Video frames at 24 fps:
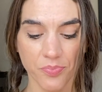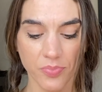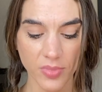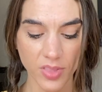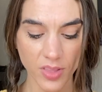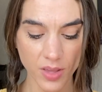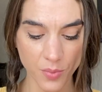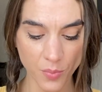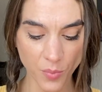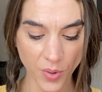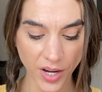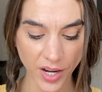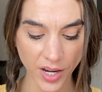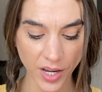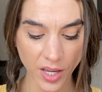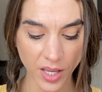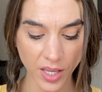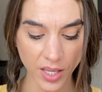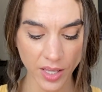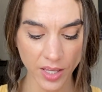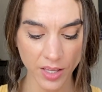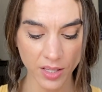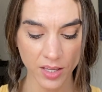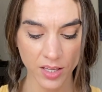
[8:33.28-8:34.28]

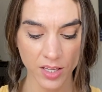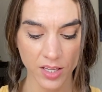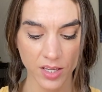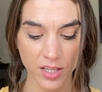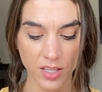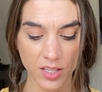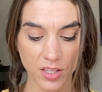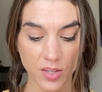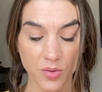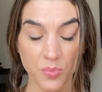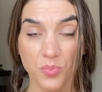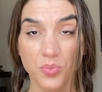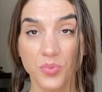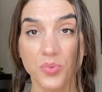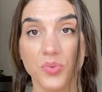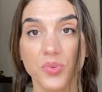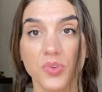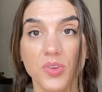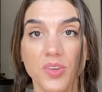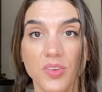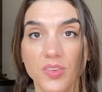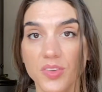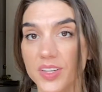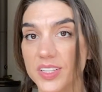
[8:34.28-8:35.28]
by
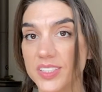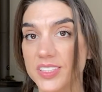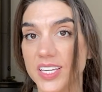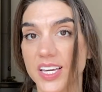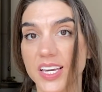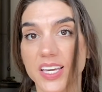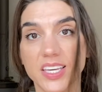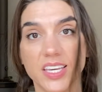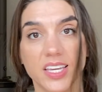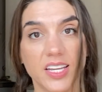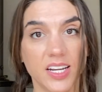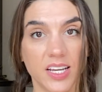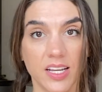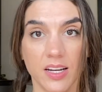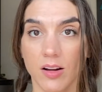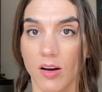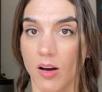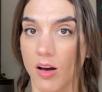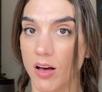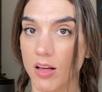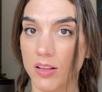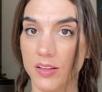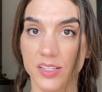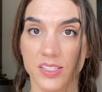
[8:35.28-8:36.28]
completely taking in
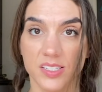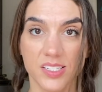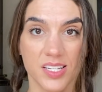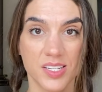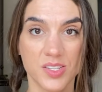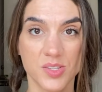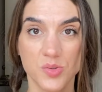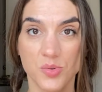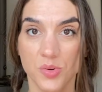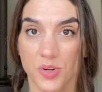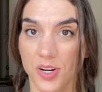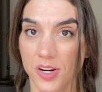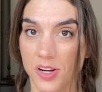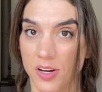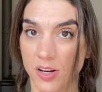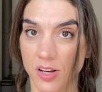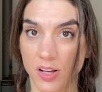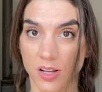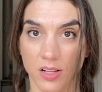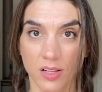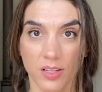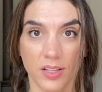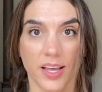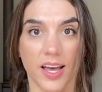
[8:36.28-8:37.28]
all the
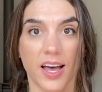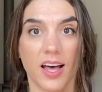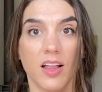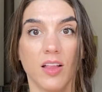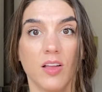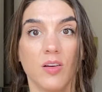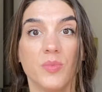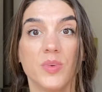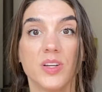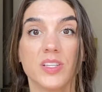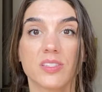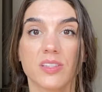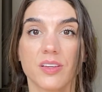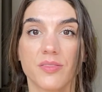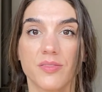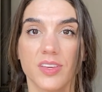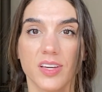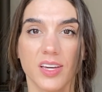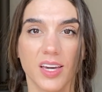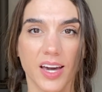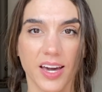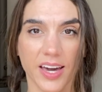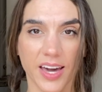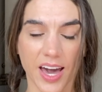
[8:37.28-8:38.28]
sensorial elements of the
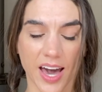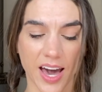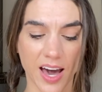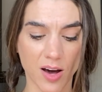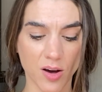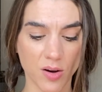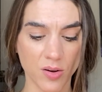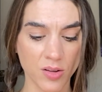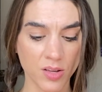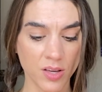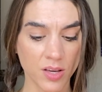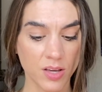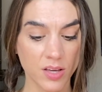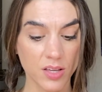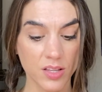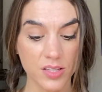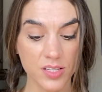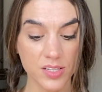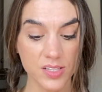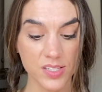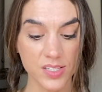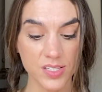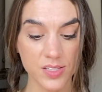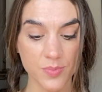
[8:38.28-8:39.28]
cacao,
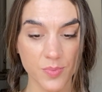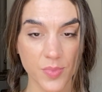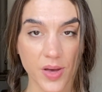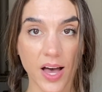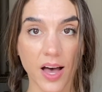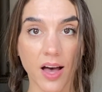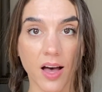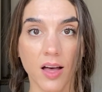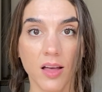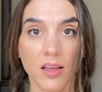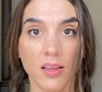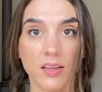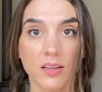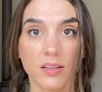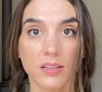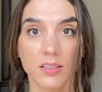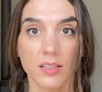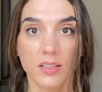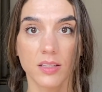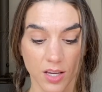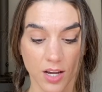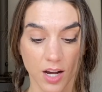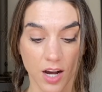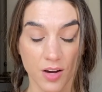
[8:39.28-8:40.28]
the smell,
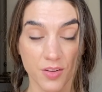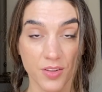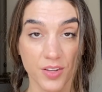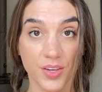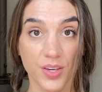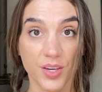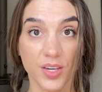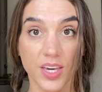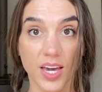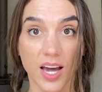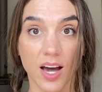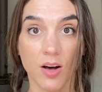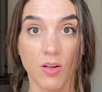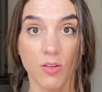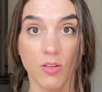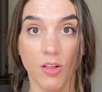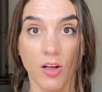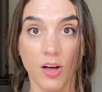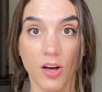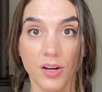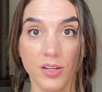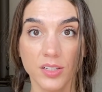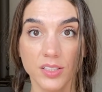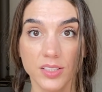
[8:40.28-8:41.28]
how the cacao
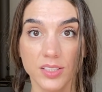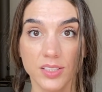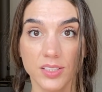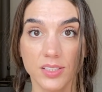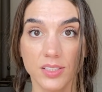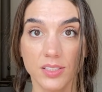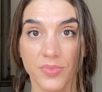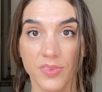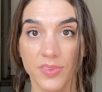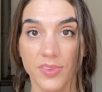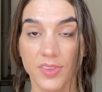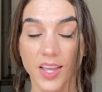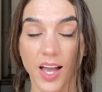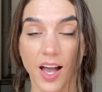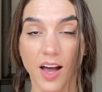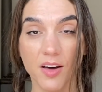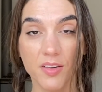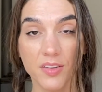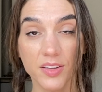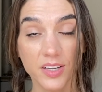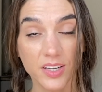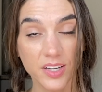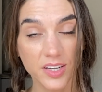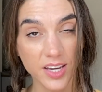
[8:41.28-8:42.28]
looks, how
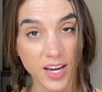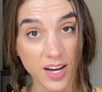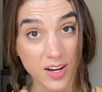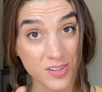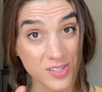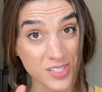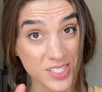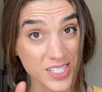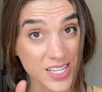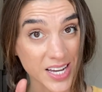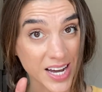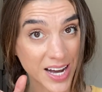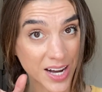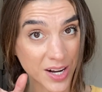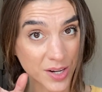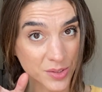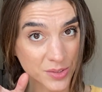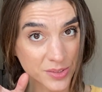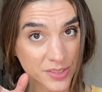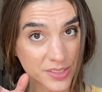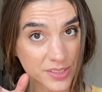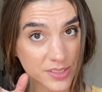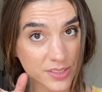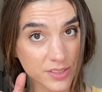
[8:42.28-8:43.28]
the cacao
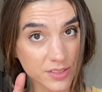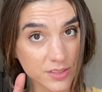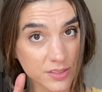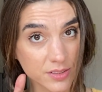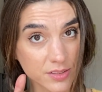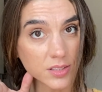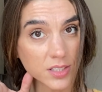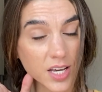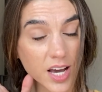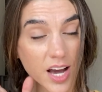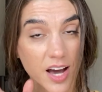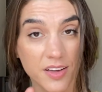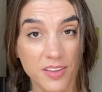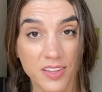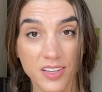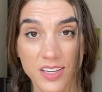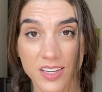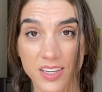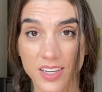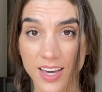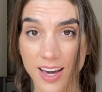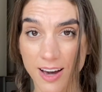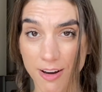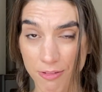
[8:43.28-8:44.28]
sounds, how the
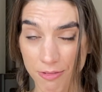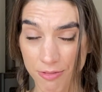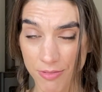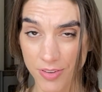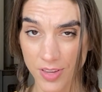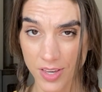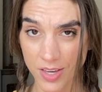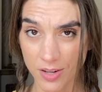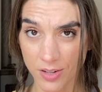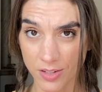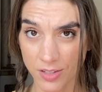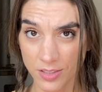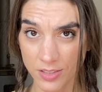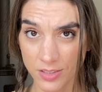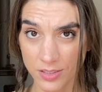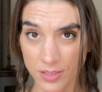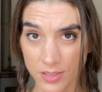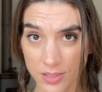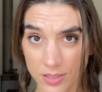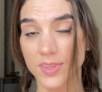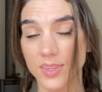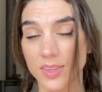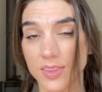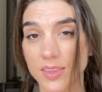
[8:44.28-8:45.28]
cacao
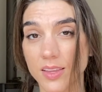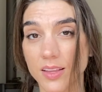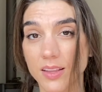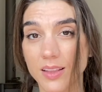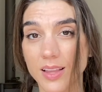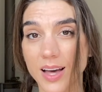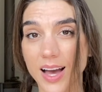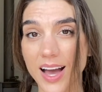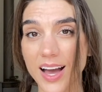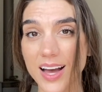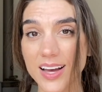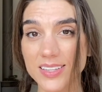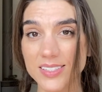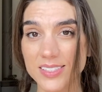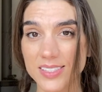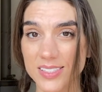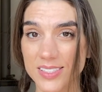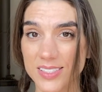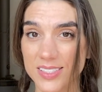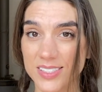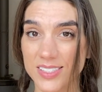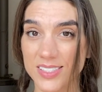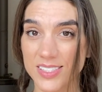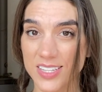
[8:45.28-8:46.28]
feels. The
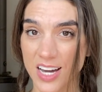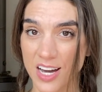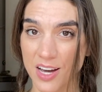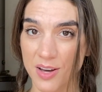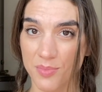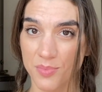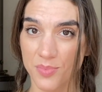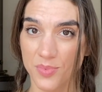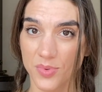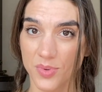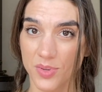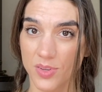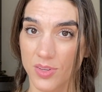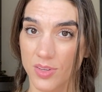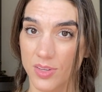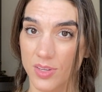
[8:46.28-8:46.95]
last step